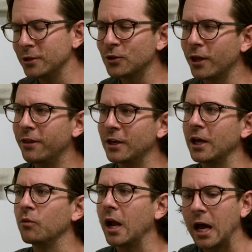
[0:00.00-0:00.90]
So I think like
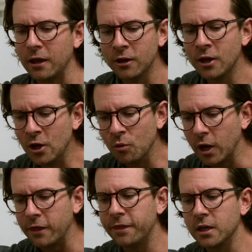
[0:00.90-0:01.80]
when I
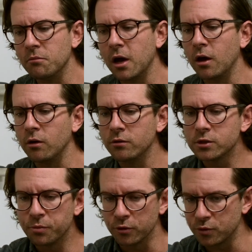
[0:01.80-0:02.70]
think about
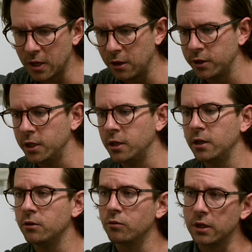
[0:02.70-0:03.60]
spirituality
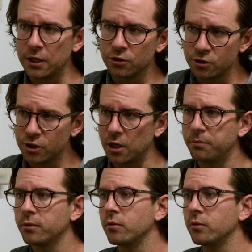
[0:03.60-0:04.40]
in relationship,